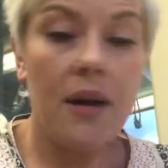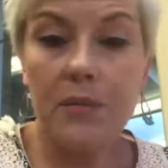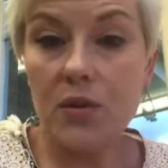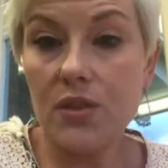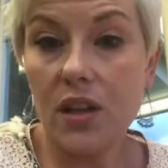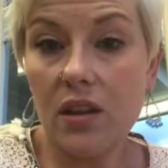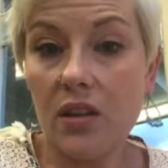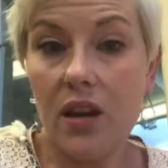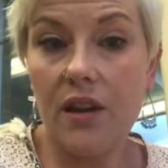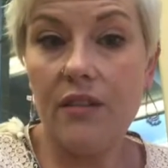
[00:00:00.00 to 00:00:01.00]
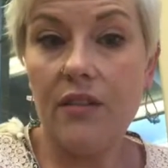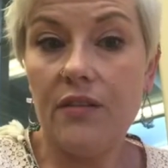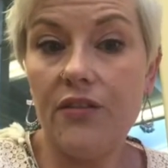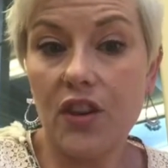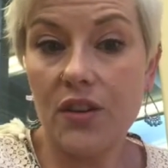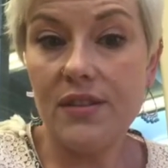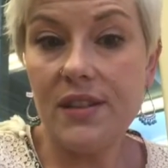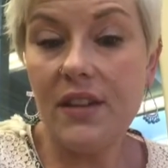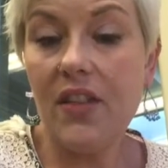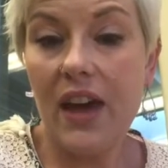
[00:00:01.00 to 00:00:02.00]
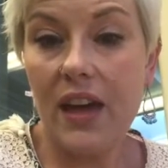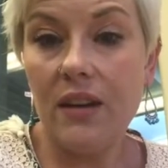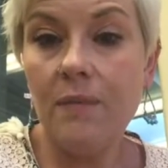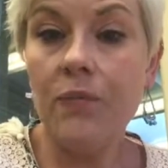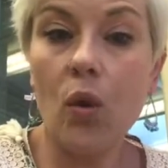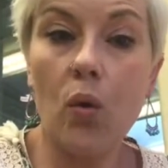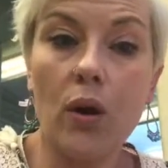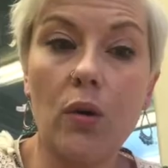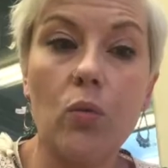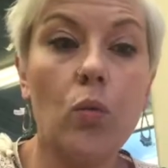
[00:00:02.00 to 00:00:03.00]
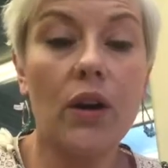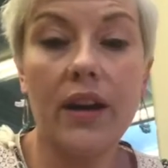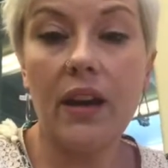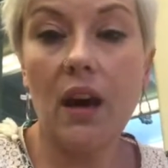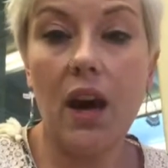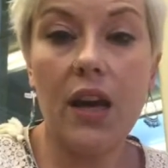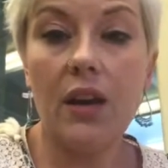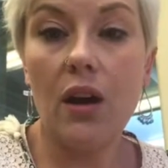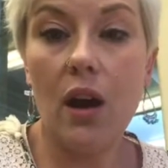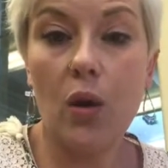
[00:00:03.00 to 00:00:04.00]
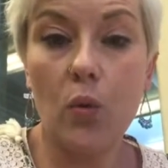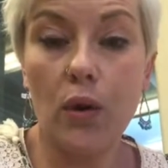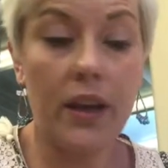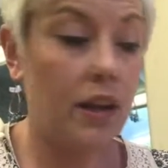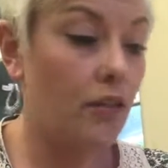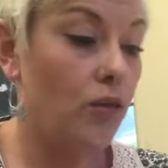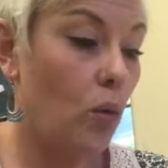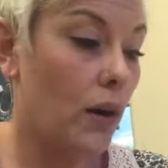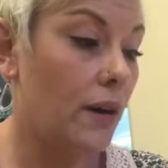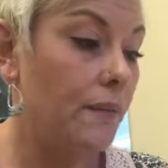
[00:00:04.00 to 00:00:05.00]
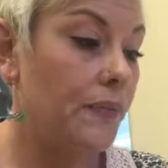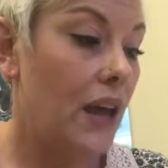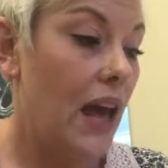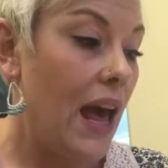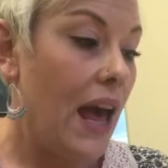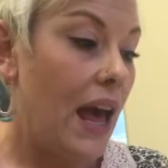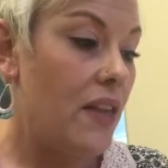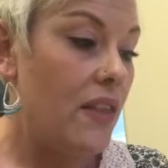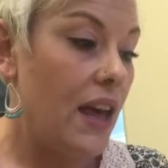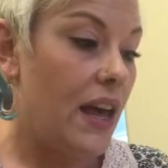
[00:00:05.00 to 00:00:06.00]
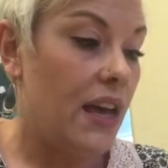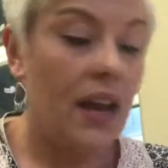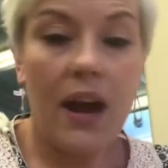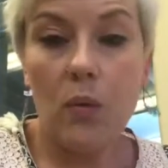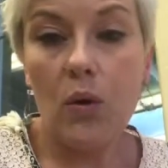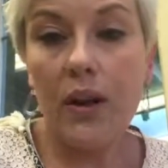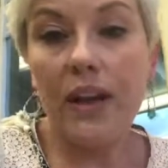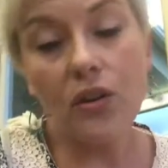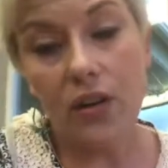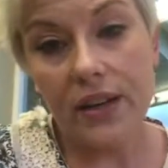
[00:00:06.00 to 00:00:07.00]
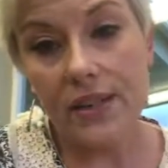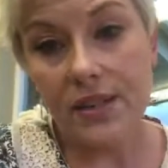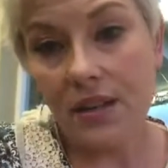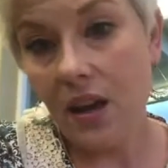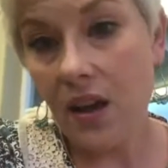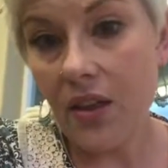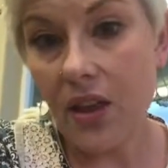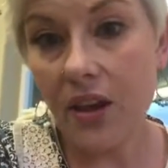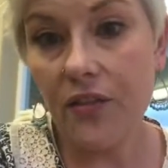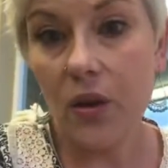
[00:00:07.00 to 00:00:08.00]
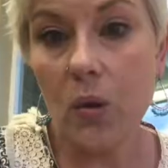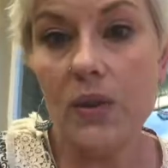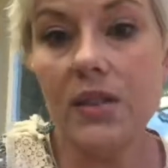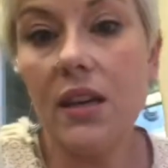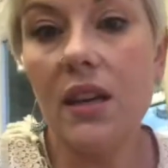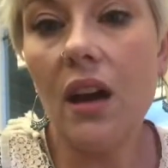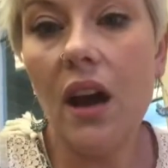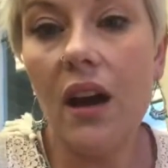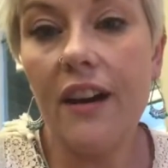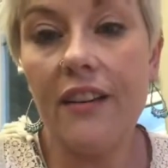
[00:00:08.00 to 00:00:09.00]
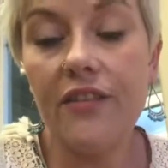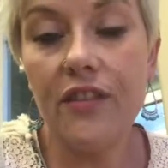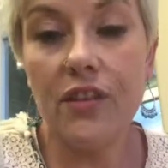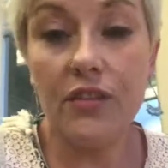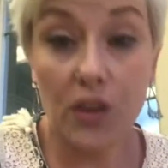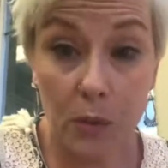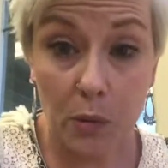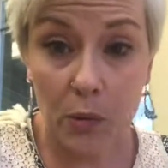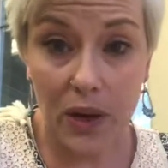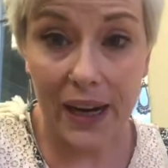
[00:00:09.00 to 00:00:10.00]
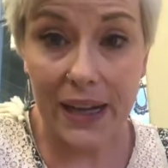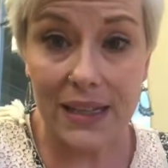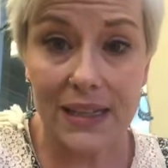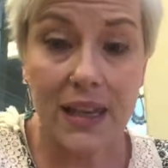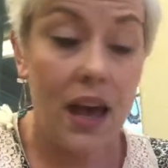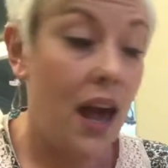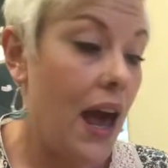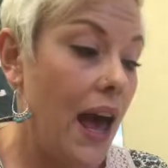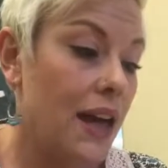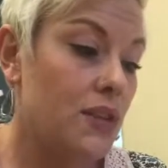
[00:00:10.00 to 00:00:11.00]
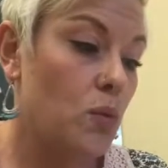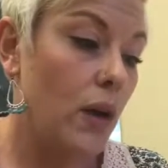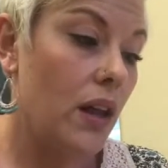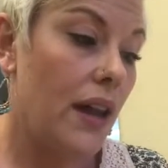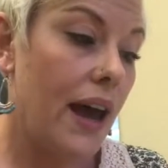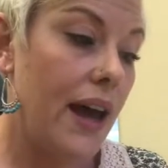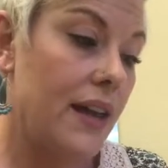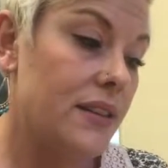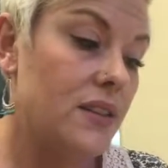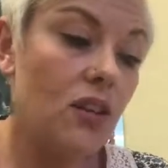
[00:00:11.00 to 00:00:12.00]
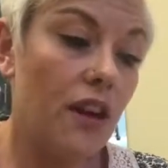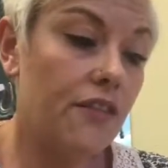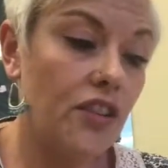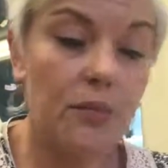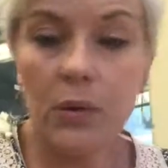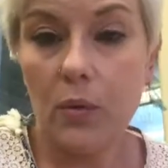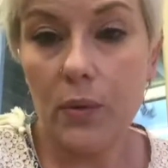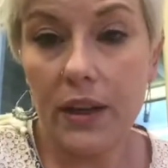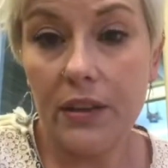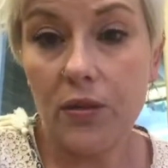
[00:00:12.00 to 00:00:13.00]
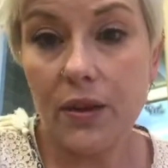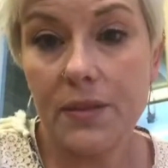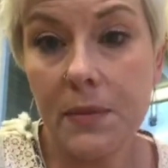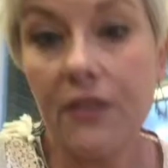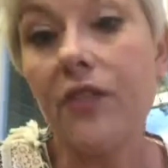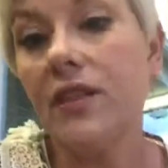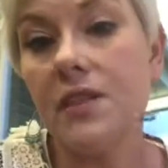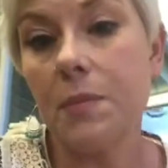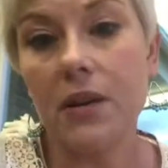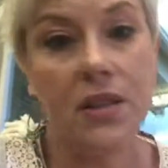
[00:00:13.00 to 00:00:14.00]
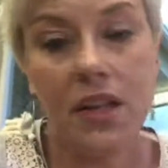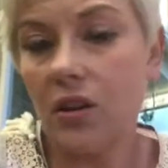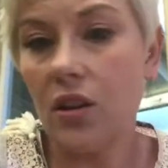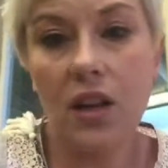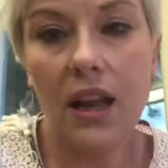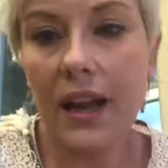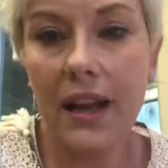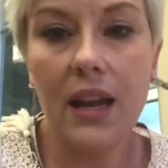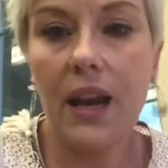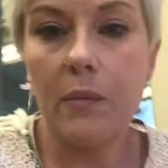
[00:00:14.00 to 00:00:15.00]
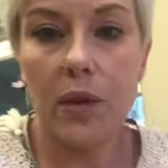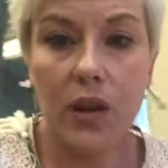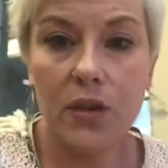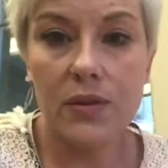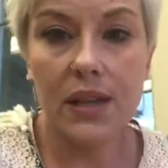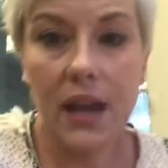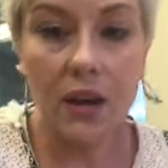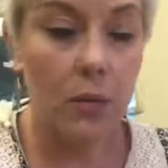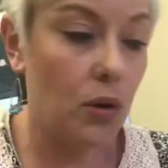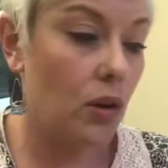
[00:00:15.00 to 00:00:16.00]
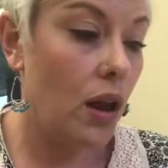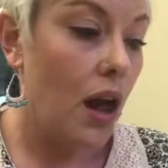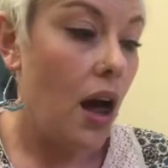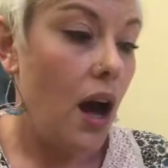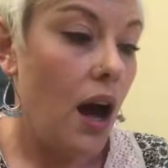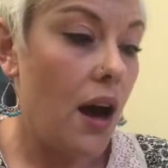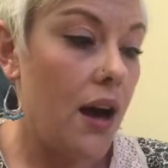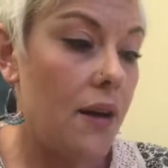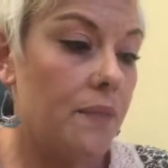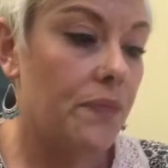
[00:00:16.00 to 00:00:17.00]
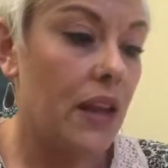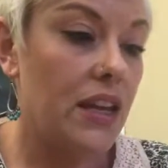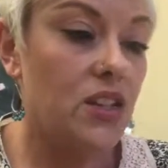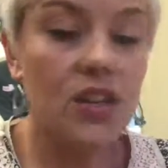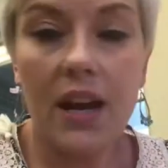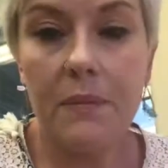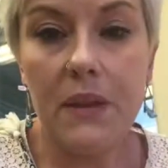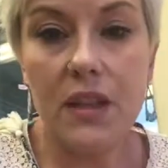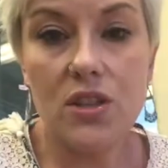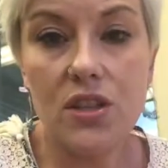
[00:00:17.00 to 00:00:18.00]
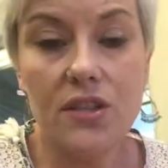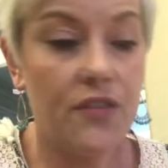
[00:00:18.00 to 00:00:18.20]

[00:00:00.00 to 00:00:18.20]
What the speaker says: Using the first and then, or working on working for. And then I will increase the frequency of verbal praise as well as nonverbal reinforcement. For this particular client, I'm going to use an edible each time that she's